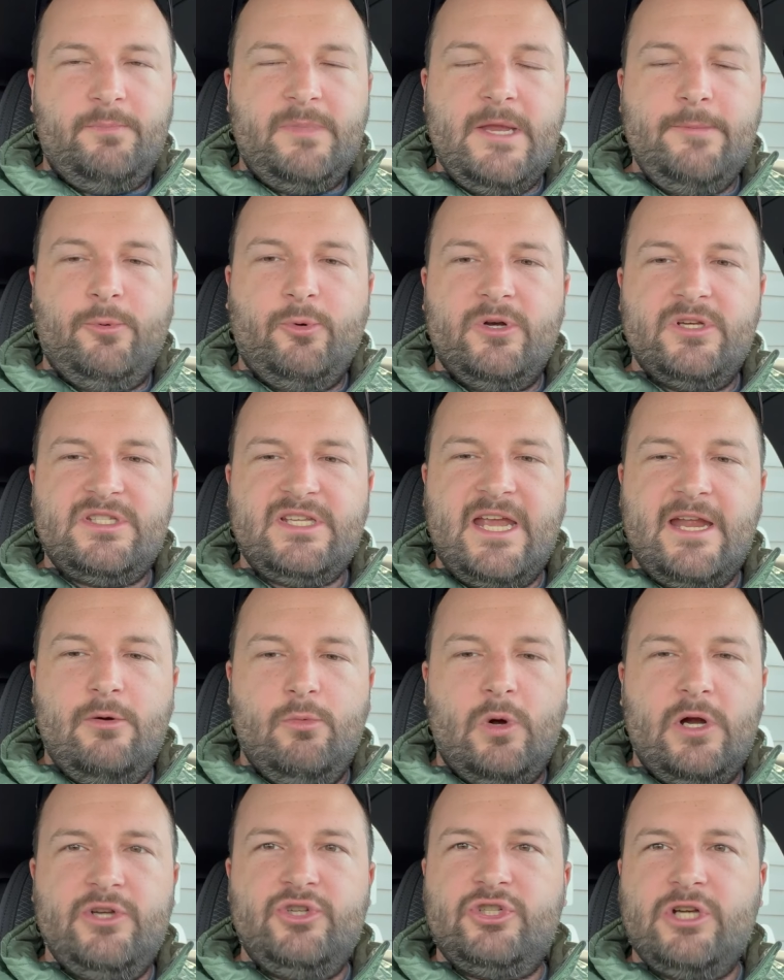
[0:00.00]
people were saying
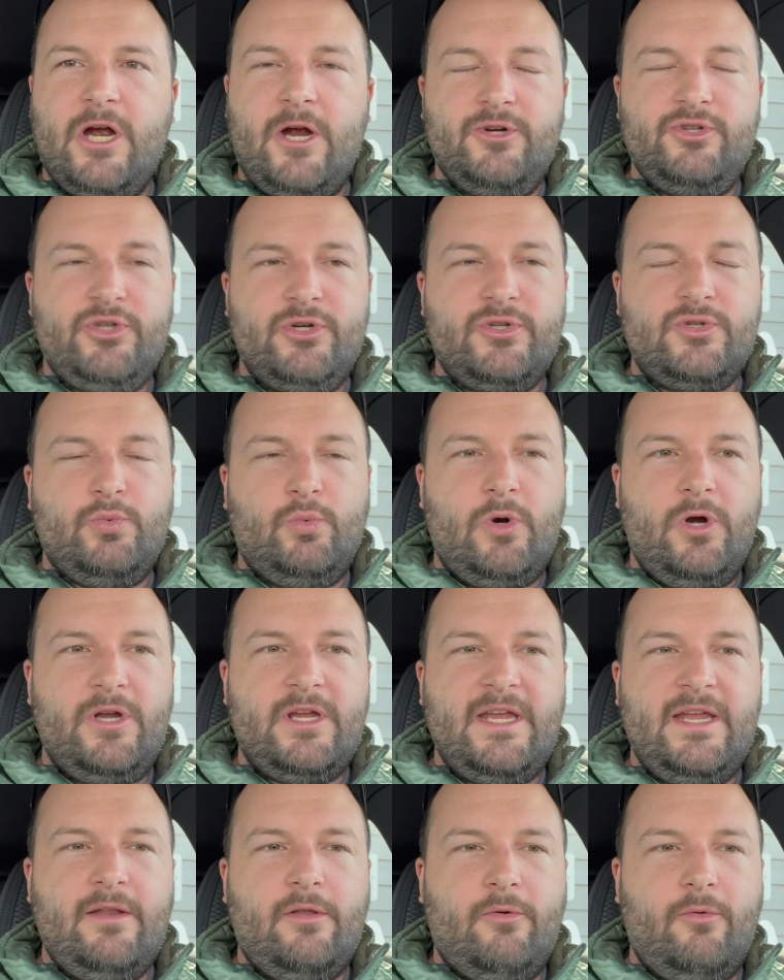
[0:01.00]
one charger is
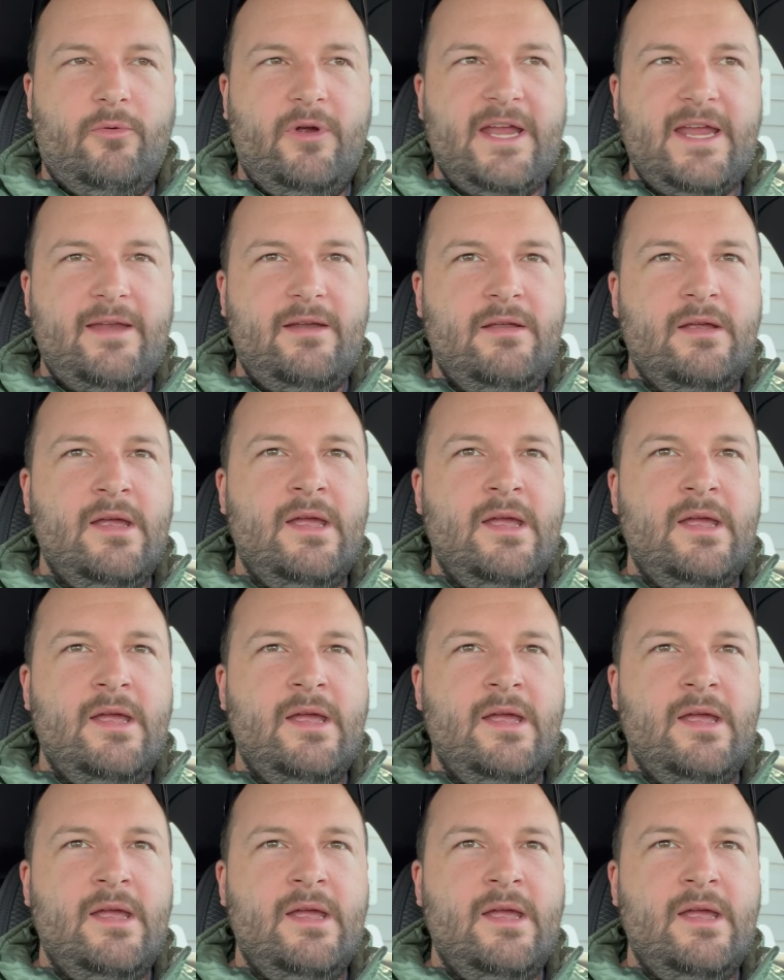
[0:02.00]
working great,